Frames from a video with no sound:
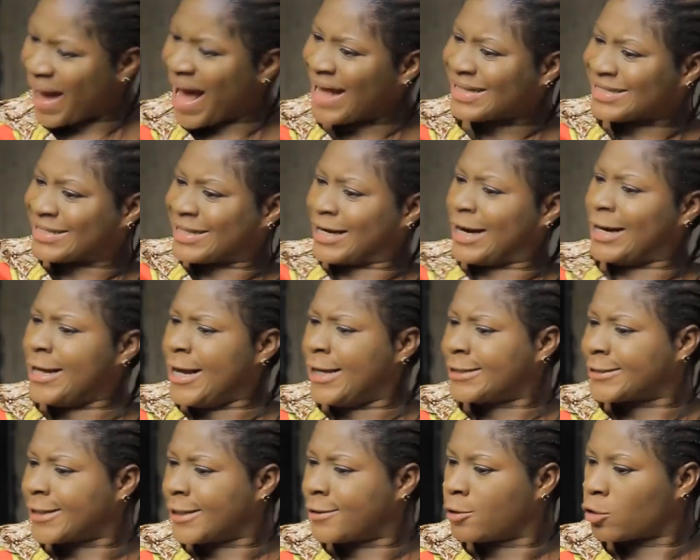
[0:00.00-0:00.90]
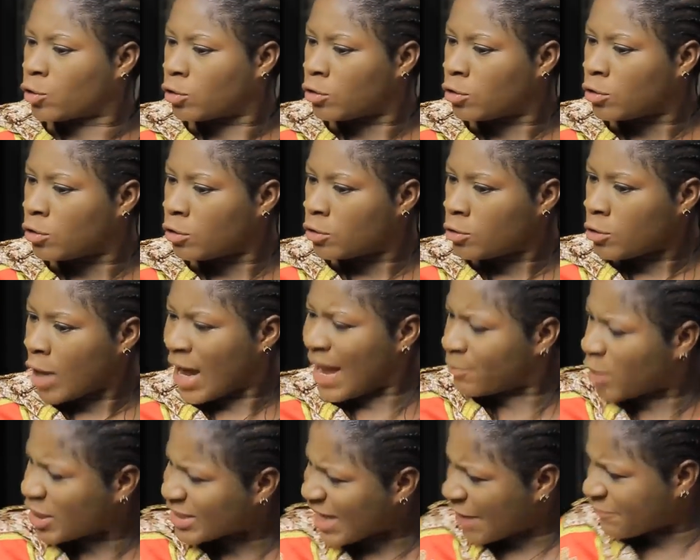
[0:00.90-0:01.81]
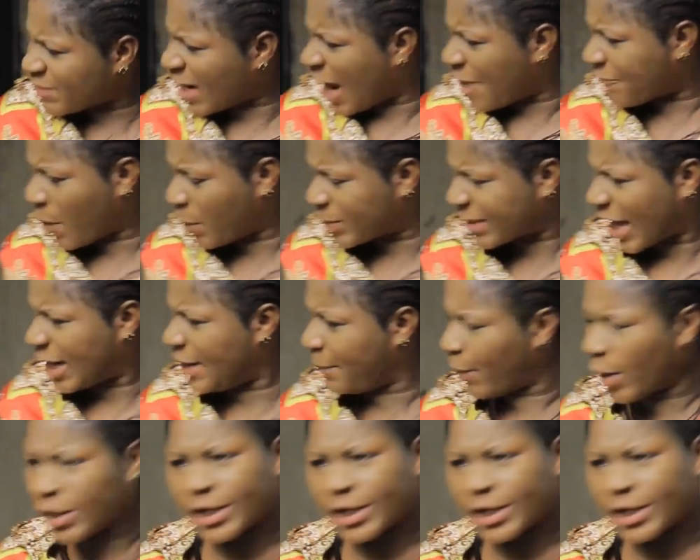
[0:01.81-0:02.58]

I am answering it, you know. I am not having an affair with